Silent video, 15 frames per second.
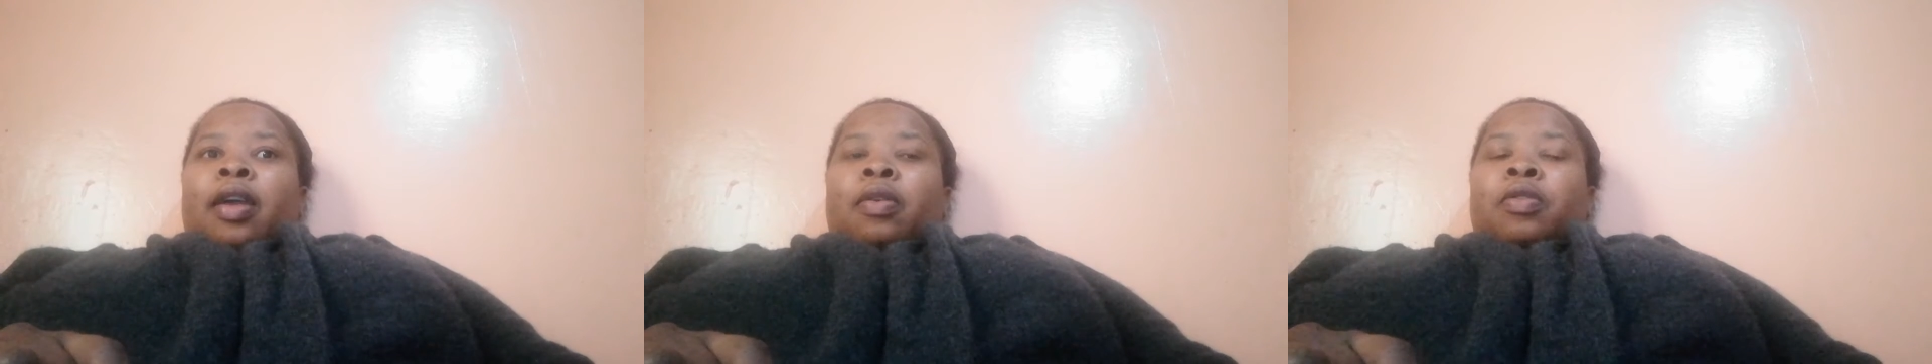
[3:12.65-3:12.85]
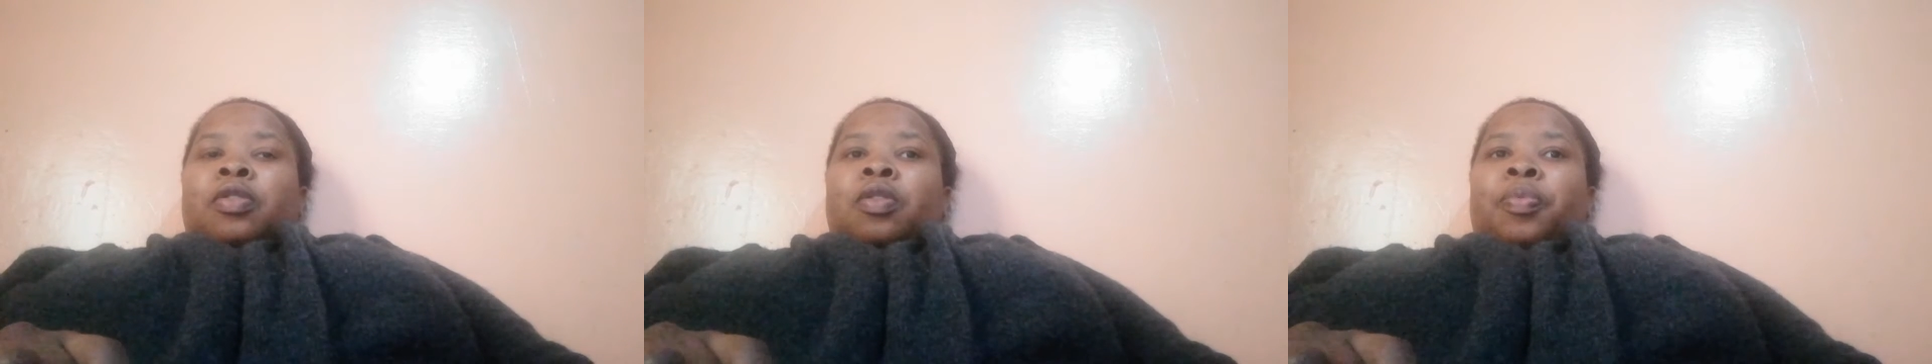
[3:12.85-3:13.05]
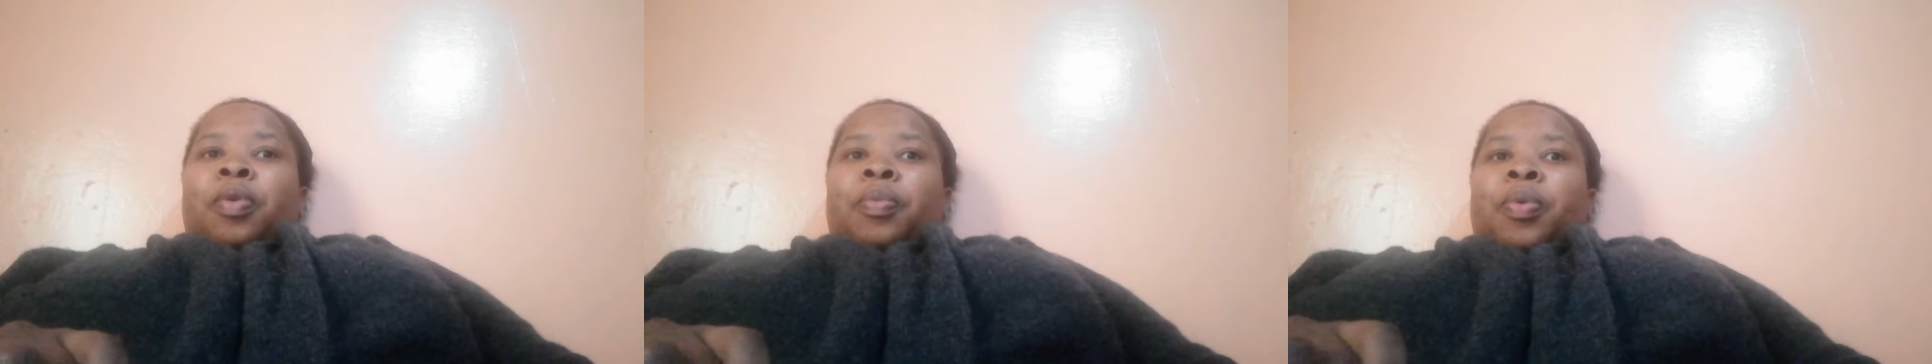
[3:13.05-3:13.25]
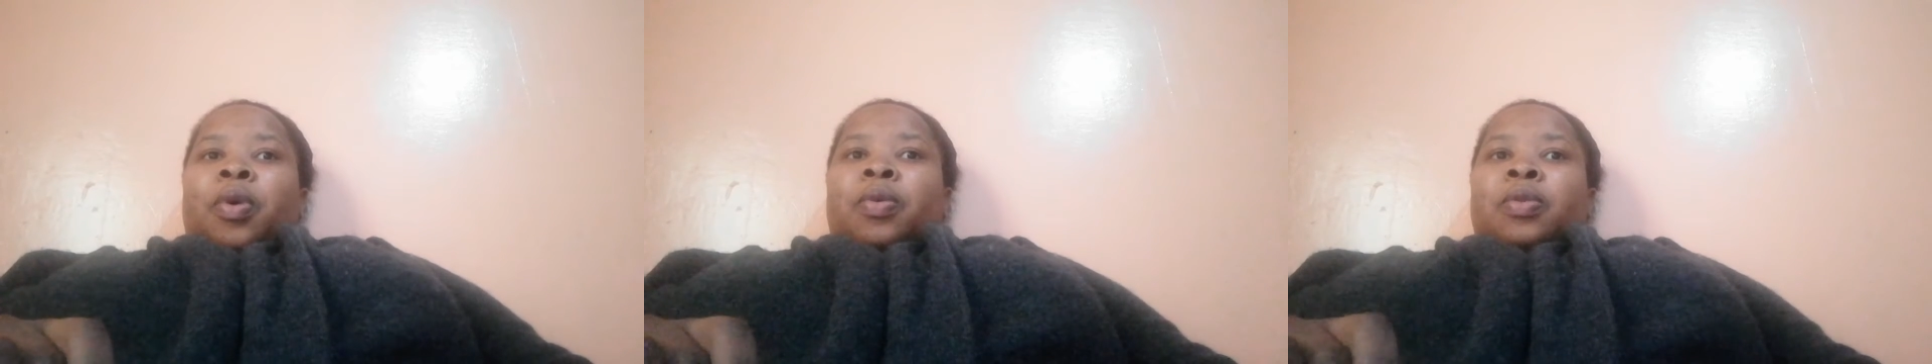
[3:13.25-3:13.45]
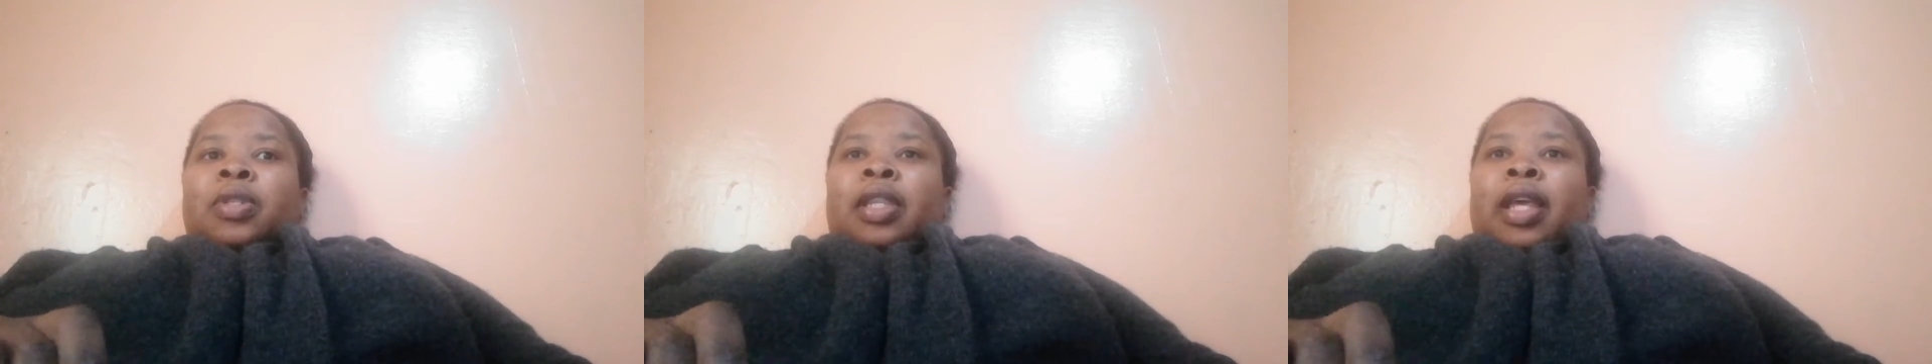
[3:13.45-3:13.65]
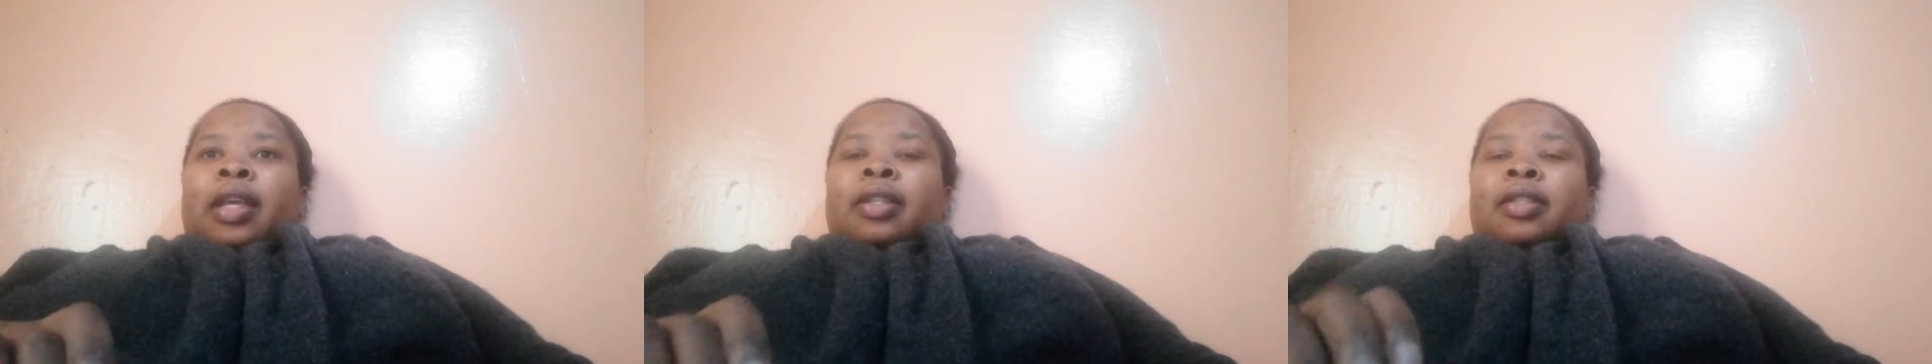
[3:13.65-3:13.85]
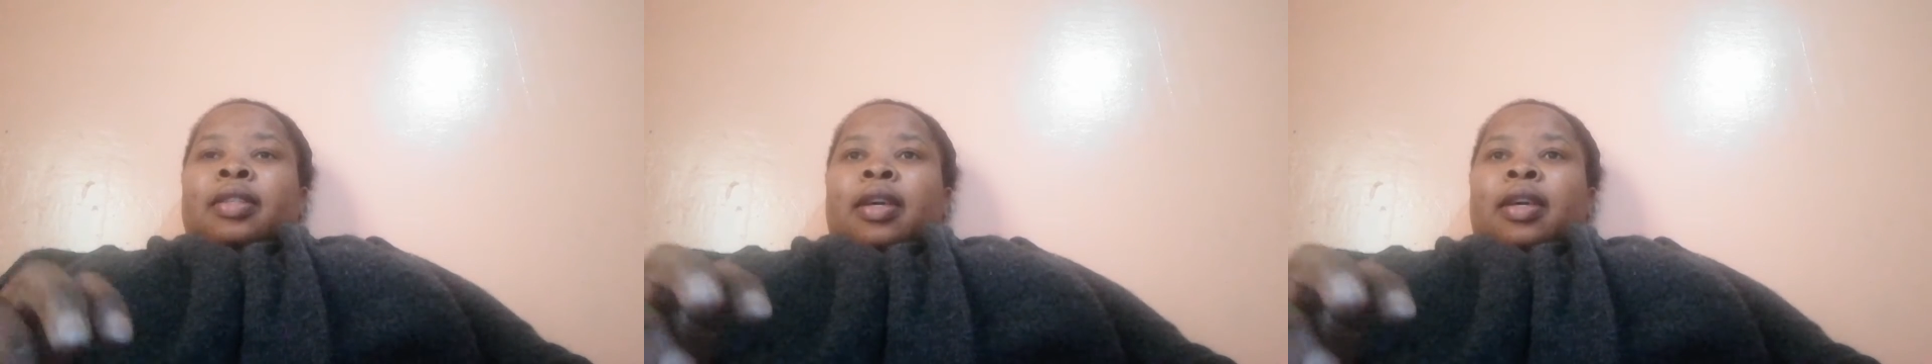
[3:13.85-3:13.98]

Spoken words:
also propose that